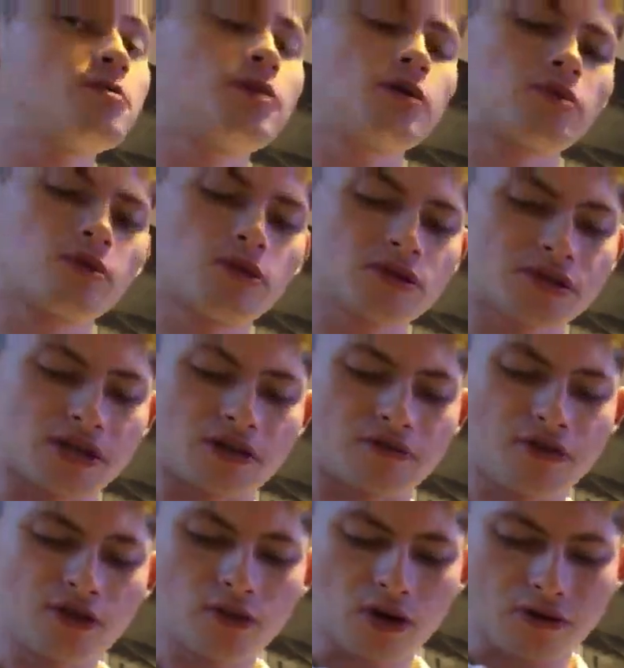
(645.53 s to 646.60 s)
popular ones there,
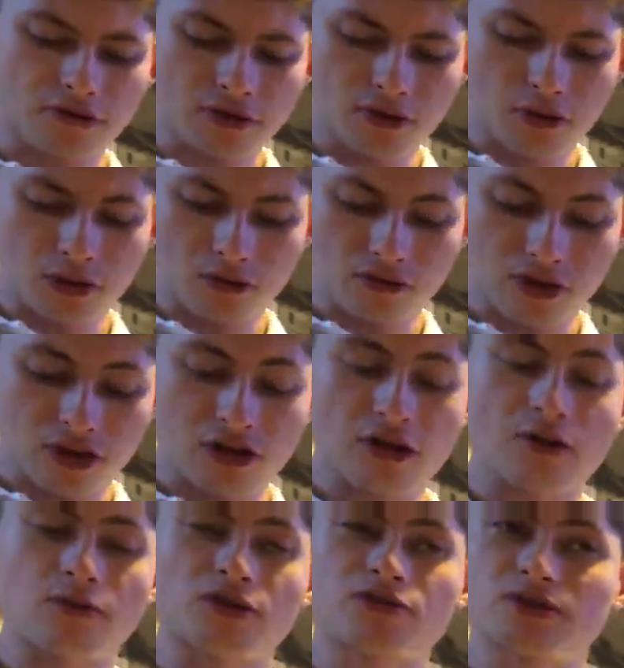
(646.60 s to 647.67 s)
quite a few
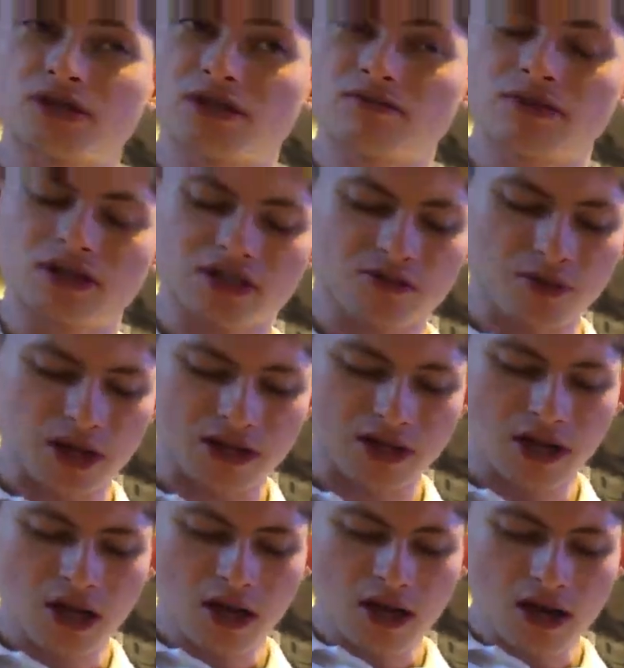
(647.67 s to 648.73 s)
recurring ones, but I didn't really expect.
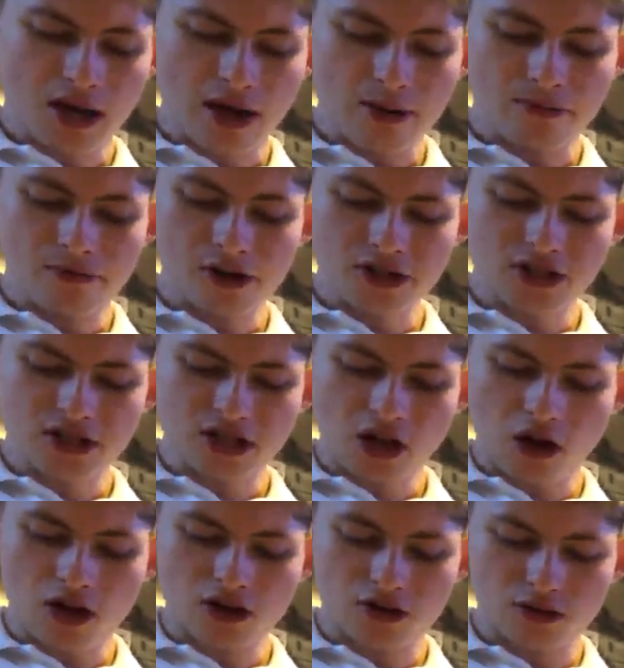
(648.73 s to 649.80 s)
First, there's an
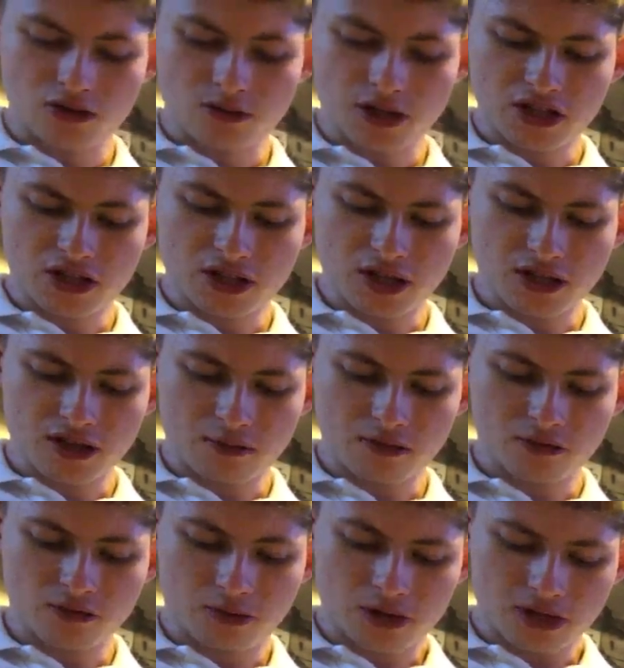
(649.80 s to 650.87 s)
Iron Jaws mentioned there, and I
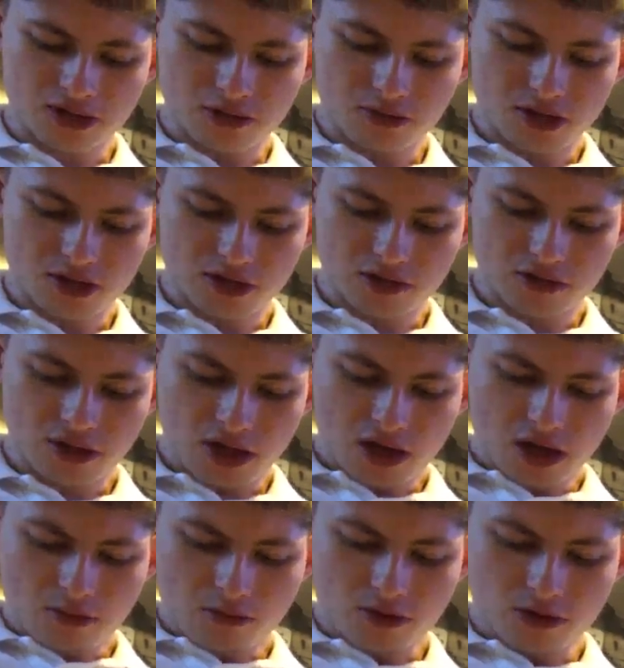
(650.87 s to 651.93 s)
will reply to the person who's
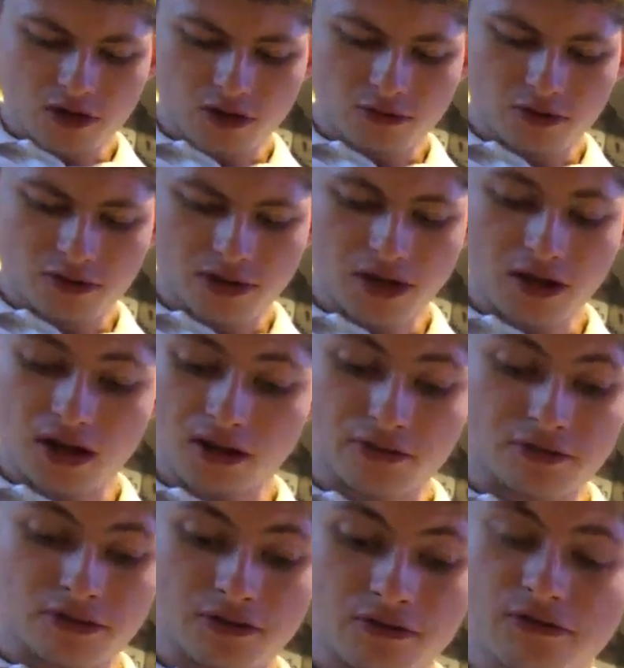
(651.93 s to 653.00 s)
put a comment on that. I have
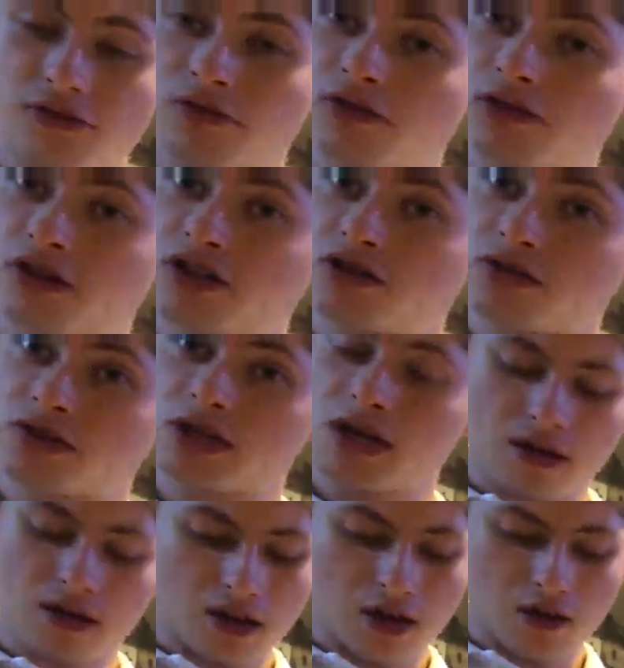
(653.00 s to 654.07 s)
already reviewed Iron Jaws.
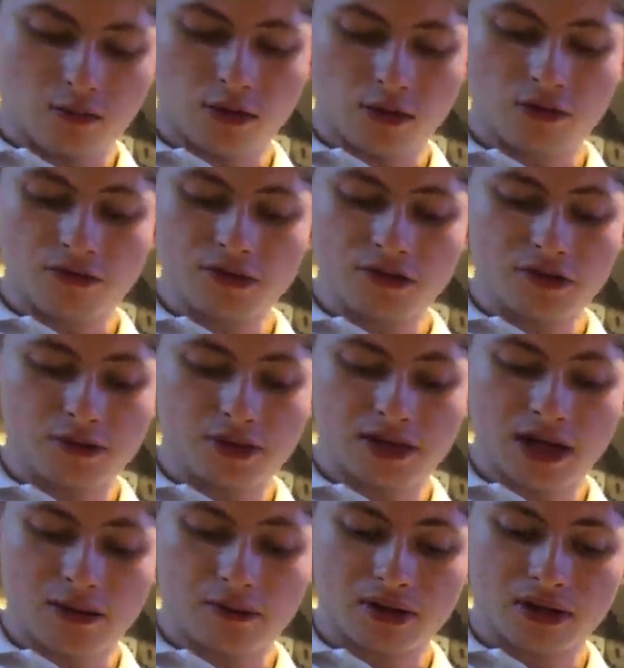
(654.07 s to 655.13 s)
I will review them
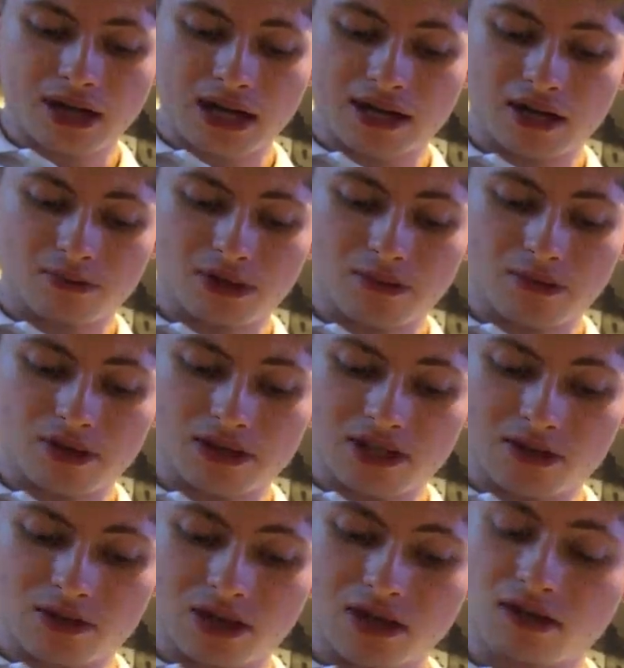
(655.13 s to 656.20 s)
again when they get an update, but
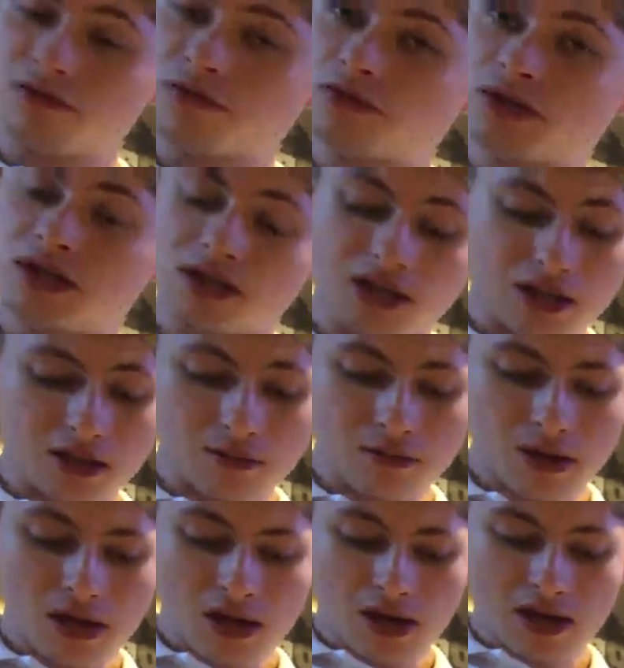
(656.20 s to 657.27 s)
until then, I've already done them
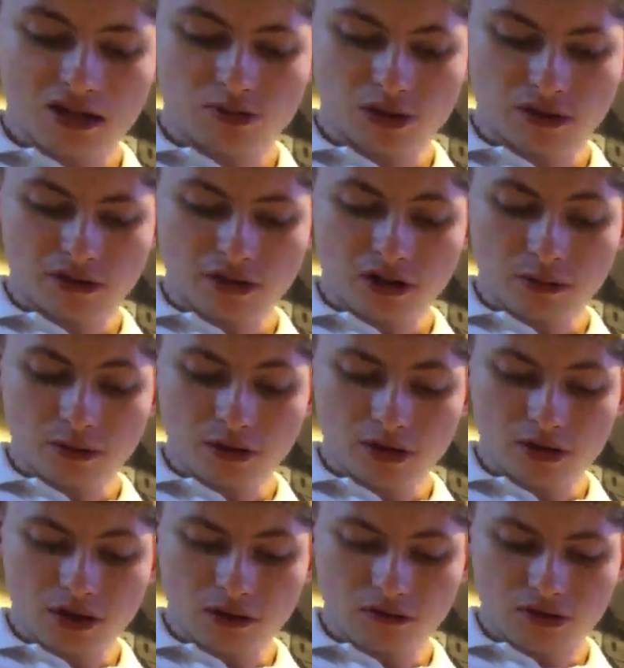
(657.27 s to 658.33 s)
as part of the Army
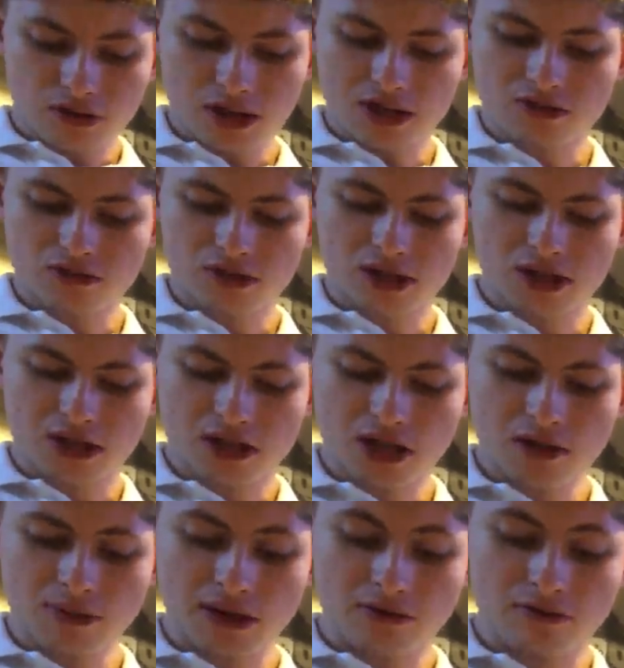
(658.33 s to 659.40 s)
Archive, so that's already
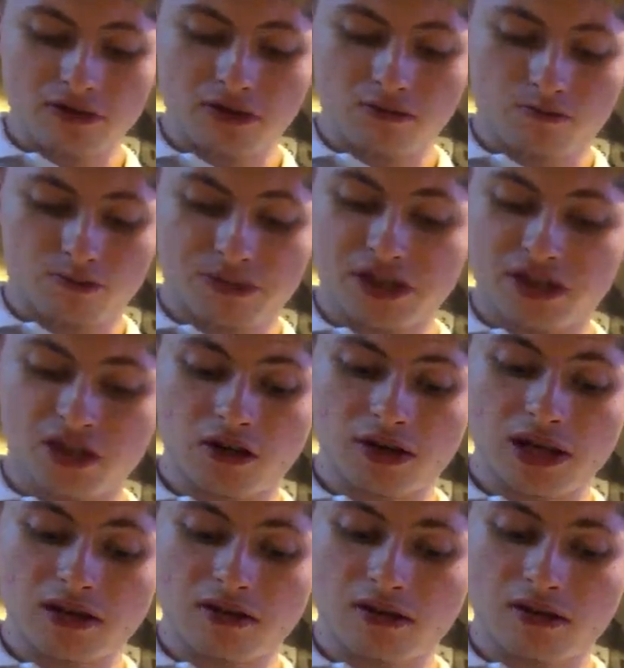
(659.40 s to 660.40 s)
done. If you didn't know that,